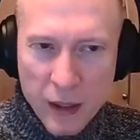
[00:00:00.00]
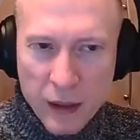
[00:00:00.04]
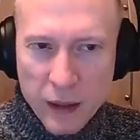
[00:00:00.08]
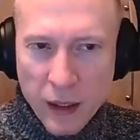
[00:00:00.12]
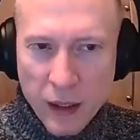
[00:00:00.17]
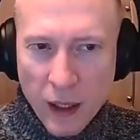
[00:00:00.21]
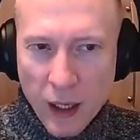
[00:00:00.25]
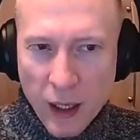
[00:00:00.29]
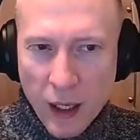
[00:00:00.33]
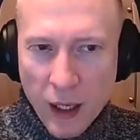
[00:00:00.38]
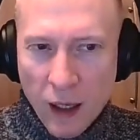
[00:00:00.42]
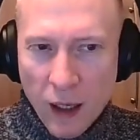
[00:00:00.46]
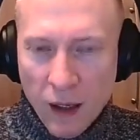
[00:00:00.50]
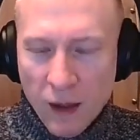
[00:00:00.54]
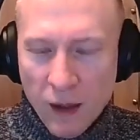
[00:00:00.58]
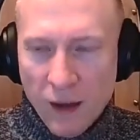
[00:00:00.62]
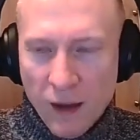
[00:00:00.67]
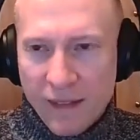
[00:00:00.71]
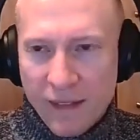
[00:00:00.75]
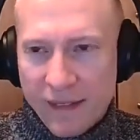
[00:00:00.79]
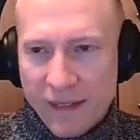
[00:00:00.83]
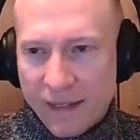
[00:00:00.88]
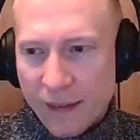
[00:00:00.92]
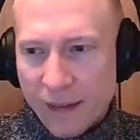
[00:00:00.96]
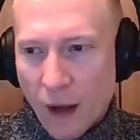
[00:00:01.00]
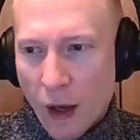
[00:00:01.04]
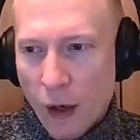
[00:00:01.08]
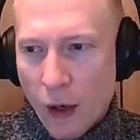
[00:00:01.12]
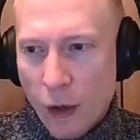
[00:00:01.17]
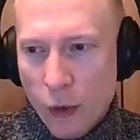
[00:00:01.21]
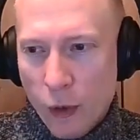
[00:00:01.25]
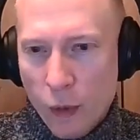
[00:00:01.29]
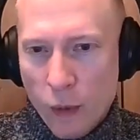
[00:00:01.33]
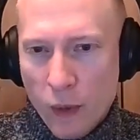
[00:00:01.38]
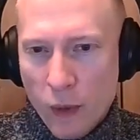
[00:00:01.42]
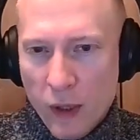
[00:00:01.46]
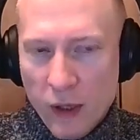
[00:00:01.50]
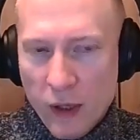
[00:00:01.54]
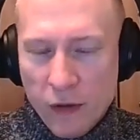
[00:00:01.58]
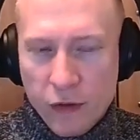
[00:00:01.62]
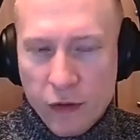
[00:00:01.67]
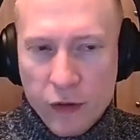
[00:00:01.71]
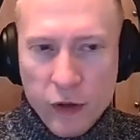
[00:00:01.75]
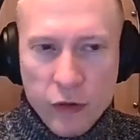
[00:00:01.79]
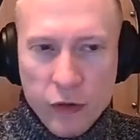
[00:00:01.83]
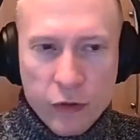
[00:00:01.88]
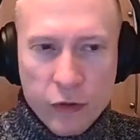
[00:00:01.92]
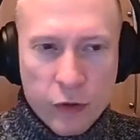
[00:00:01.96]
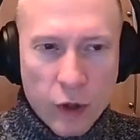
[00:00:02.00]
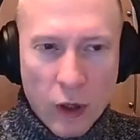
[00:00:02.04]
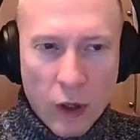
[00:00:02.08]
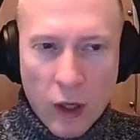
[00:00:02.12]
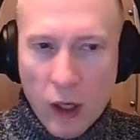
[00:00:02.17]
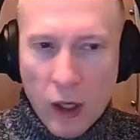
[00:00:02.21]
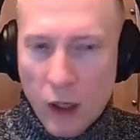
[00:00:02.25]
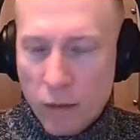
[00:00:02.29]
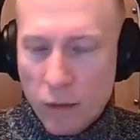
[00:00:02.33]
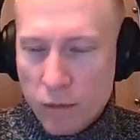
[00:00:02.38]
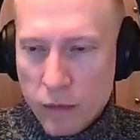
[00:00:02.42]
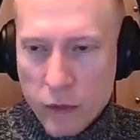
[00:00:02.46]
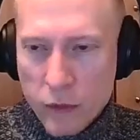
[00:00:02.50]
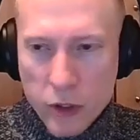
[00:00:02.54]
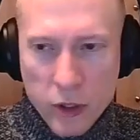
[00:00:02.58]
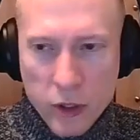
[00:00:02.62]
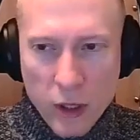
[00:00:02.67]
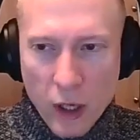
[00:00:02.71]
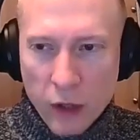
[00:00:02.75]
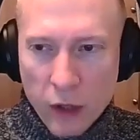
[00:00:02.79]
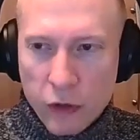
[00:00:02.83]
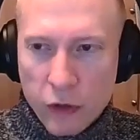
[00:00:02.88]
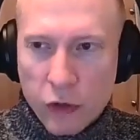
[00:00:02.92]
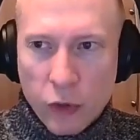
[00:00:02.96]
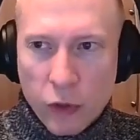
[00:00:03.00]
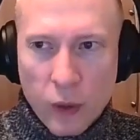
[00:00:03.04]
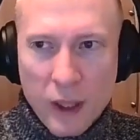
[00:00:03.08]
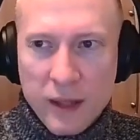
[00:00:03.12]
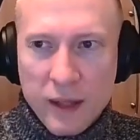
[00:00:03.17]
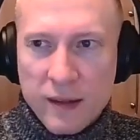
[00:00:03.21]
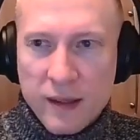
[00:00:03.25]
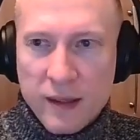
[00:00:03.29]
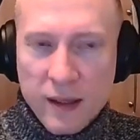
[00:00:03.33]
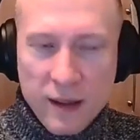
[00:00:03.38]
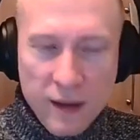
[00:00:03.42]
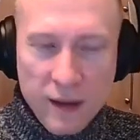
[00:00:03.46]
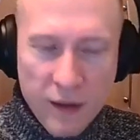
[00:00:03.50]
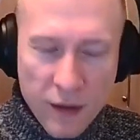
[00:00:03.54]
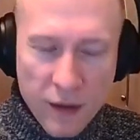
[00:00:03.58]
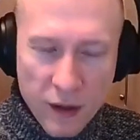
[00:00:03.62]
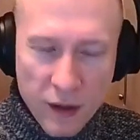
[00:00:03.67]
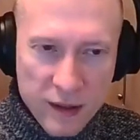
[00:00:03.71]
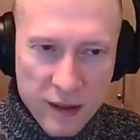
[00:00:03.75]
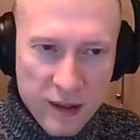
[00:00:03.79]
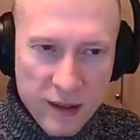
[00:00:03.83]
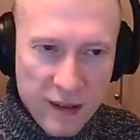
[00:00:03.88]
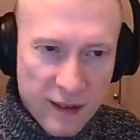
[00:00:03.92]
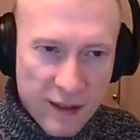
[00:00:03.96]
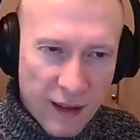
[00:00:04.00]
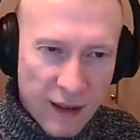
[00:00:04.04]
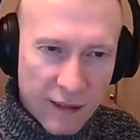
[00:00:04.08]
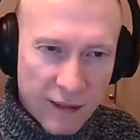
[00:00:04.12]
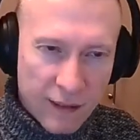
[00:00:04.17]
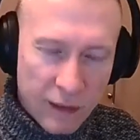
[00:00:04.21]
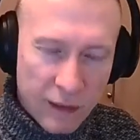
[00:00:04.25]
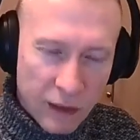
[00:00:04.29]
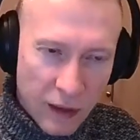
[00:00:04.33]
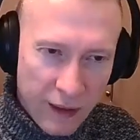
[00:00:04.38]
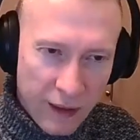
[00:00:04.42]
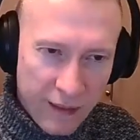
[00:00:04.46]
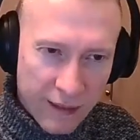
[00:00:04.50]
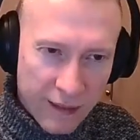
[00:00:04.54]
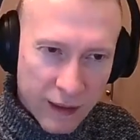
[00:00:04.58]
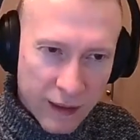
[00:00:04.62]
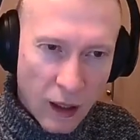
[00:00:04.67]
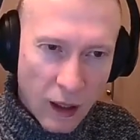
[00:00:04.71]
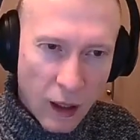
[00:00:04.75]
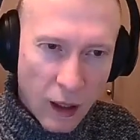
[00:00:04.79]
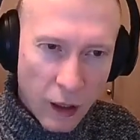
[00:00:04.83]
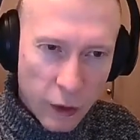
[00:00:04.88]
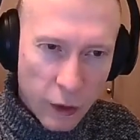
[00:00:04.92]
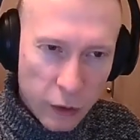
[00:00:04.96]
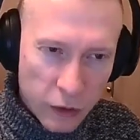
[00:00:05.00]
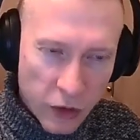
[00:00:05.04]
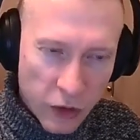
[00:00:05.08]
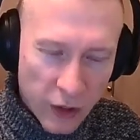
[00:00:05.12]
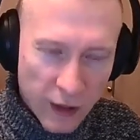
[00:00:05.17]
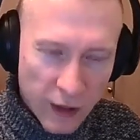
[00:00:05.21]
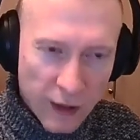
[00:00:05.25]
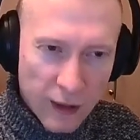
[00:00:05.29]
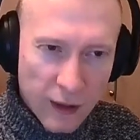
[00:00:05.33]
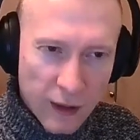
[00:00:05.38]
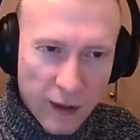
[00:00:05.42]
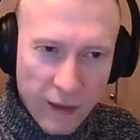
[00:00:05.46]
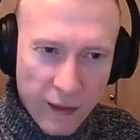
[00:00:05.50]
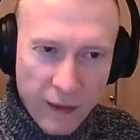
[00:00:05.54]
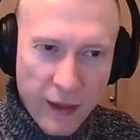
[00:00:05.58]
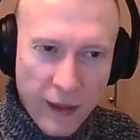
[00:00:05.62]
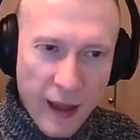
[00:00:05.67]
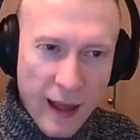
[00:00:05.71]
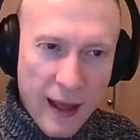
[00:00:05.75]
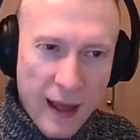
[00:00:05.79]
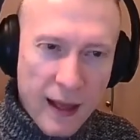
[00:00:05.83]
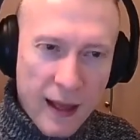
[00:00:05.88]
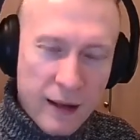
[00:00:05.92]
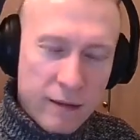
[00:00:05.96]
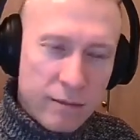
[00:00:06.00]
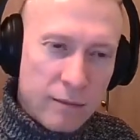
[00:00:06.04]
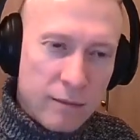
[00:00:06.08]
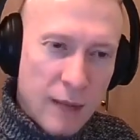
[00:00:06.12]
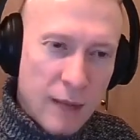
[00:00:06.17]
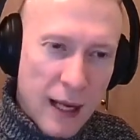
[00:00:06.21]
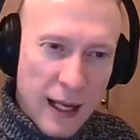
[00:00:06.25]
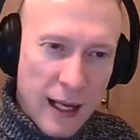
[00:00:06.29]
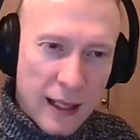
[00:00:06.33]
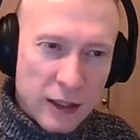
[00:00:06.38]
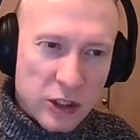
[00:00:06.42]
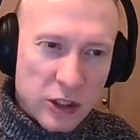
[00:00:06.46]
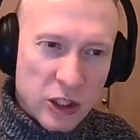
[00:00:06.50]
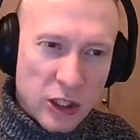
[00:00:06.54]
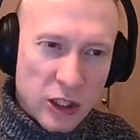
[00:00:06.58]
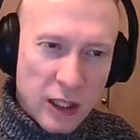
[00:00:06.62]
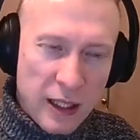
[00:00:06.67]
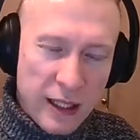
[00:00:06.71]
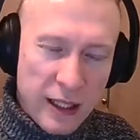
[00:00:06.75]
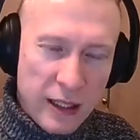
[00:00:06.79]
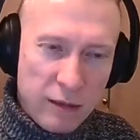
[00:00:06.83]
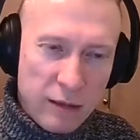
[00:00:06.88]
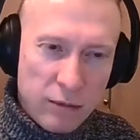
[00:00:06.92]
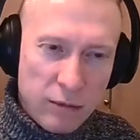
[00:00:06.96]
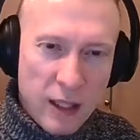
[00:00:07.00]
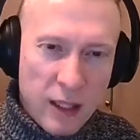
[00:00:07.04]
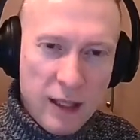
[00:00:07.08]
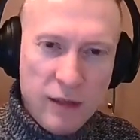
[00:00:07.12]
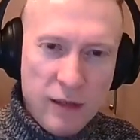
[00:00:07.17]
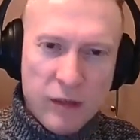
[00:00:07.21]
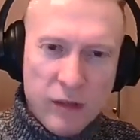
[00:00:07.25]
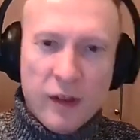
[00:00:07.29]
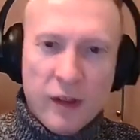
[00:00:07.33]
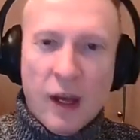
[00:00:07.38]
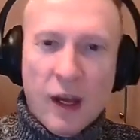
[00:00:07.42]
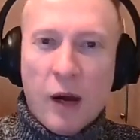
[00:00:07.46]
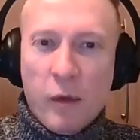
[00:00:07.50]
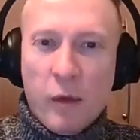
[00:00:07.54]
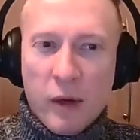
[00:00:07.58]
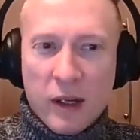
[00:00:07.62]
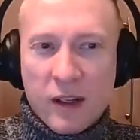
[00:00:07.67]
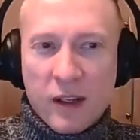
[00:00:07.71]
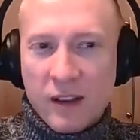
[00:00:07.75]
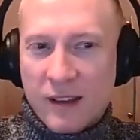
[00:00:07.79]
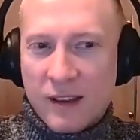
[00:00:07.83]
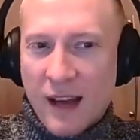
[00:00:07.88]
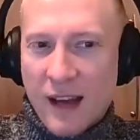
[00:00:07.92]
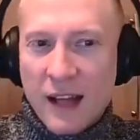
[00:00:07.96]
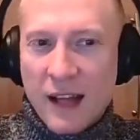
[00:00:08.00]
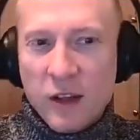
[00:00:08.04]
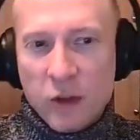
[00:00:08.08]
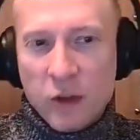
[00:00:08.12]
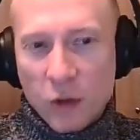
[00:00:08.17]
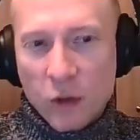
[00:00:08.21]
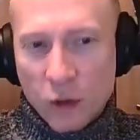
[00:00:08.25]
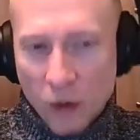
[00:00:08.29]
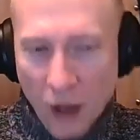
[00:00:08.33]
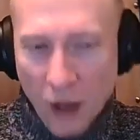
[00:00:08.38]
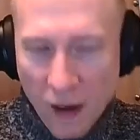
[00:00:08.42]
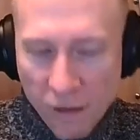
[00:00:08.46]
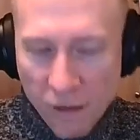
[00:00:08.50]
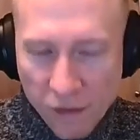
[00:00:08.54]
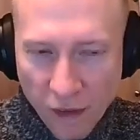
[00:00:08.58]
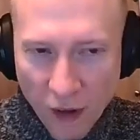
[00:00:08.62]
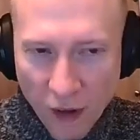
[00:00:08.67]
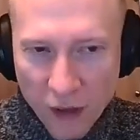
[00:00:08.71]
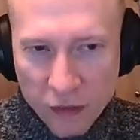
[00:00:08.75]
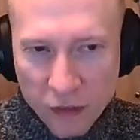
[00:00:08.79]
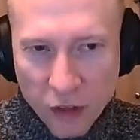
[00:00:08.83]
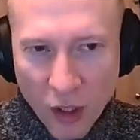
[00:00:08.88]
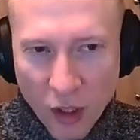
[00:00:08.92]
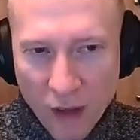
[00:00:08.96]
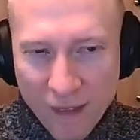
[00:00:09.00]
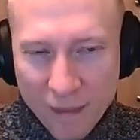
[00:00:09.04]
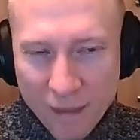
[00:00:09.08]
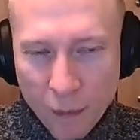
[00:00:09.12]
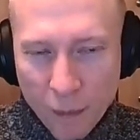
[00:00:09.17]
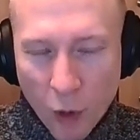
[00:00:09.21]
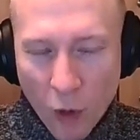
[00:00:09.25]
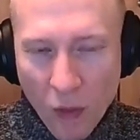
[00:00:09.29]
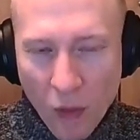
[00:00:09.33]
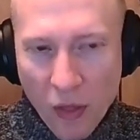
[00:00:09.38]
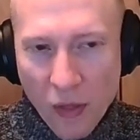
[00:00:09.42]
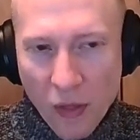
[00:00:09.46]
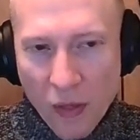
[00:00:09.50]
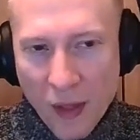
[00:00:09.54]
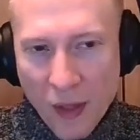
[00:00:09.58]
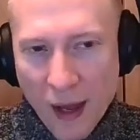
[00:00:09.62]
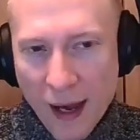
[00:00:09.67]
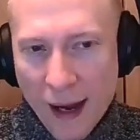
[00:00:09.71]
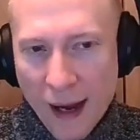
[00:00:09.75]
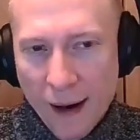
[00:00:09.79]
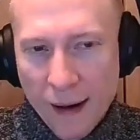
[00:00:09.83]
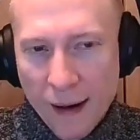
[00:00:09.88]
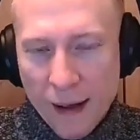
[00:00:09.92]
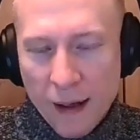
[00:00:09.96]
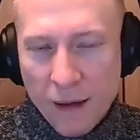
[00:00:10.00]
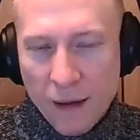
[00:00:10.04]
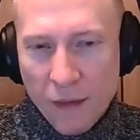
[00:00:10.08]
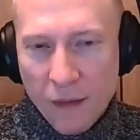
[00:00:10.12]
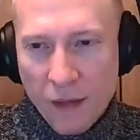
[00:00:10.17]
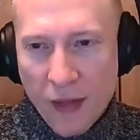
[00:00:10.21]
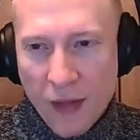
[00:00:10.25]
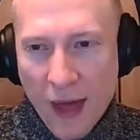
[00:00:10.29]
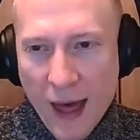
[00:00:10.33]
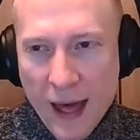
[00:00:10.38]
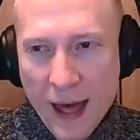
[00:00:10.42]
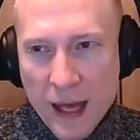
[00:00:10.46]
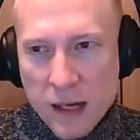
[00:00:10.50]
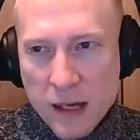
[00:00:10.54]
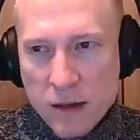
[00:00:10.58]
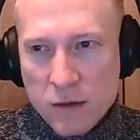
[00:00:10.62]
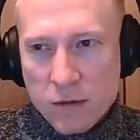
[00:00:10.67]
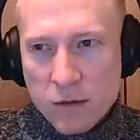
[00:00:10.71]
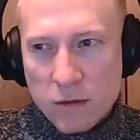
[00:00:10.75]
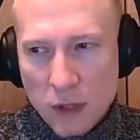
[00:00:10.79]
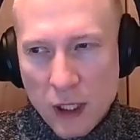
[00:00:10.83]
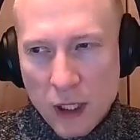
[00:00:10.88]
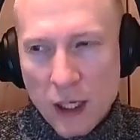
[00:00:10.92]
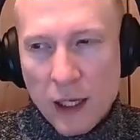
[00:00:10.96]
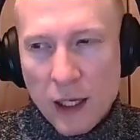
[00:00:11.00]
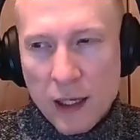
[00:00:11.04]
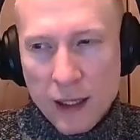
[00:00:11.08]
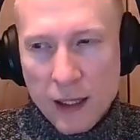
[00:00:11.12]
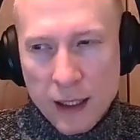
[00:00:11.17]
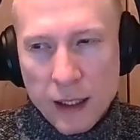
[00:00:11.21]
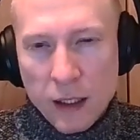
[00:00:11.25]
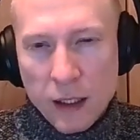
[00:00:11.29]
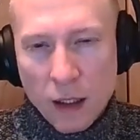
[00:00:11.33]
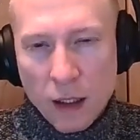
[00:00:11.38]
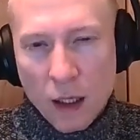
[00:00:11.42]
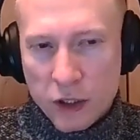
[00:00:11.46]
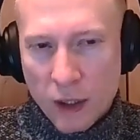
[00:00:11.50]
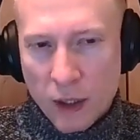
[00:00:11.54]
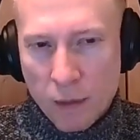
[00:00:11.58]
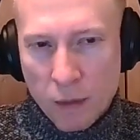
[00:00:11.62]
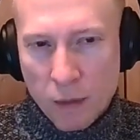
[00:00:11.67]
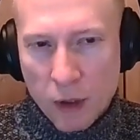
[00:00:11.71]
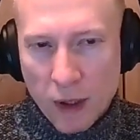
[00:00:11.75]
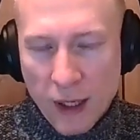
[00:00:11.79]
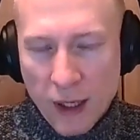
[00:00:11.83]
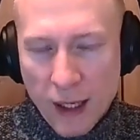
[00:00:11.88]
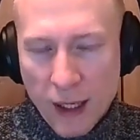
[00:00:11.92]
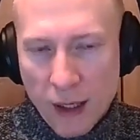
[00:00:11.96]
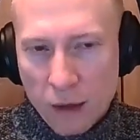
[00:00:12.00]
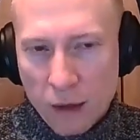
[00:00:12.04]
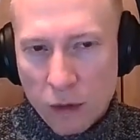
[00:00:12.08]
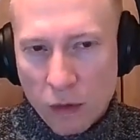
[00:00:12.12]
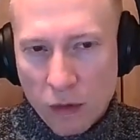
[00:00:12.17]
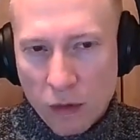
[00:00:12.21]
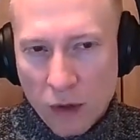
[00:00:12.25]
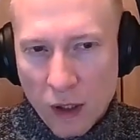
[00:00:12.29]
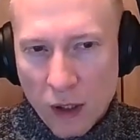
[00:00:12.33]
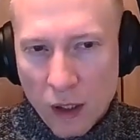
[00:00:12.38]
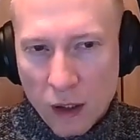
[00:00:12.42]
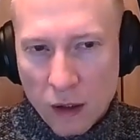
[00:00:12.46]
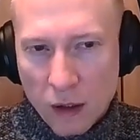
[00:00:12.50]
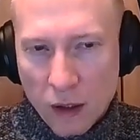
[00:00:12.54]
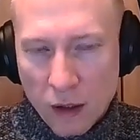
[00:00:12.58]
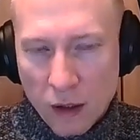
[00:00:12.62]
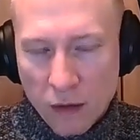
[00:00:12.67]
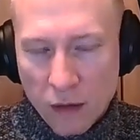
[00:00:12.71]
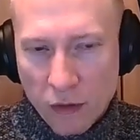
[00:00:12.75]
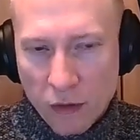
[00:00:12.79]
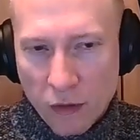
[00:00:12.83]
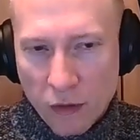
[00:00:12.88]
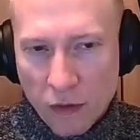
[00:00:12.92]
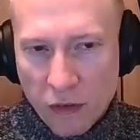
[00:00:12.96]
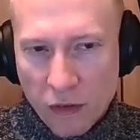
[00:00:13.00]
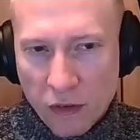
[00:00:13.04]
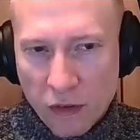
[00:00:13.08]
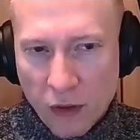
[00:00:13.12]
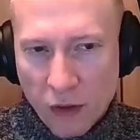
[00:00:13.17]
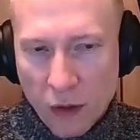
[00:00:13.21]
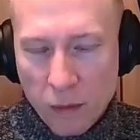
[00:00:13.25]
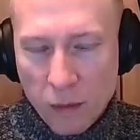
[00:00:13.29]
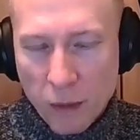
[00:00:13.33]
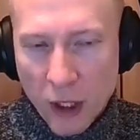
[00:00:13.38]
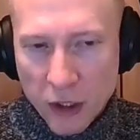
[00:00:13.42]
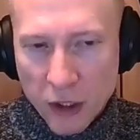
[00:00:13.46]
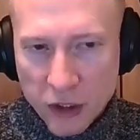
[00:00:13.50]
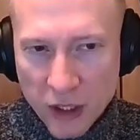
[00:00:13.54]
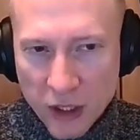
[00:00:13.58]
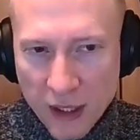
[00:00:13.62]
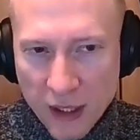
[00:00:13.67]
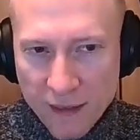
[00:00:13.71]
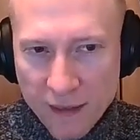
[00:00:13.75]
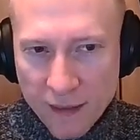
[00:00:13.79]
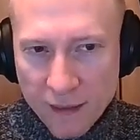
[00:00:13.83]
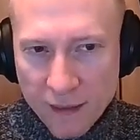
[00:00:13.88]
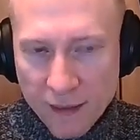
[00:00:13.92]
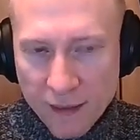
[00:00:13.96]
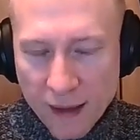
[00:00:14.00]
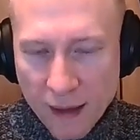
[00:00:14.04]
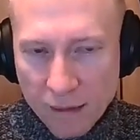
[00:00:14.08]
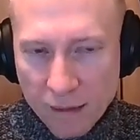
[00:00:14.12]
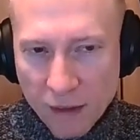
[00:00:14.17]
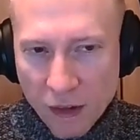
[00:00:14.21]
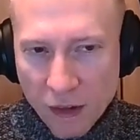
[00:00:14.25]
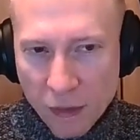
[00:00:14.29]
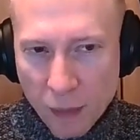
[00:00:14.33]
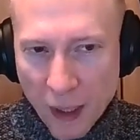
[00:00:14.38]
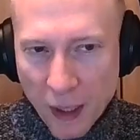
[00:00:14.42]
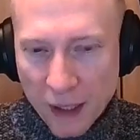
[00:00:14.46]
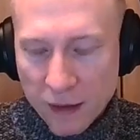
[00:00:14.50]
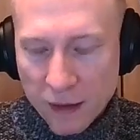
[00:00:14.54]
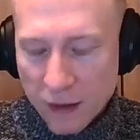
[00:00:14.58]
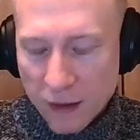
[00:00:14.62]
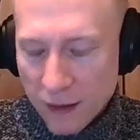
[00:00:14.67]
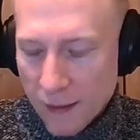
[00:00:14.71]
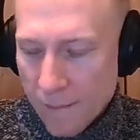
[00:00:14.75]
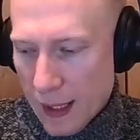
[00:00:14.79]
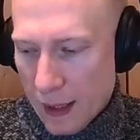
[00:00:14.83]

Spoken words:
Yeah. So if you've got, 20, 30,000 lines of code, then actually, even though it could handle like 5 times more than that, then really Gemini handles it kind of so much easier in that respect.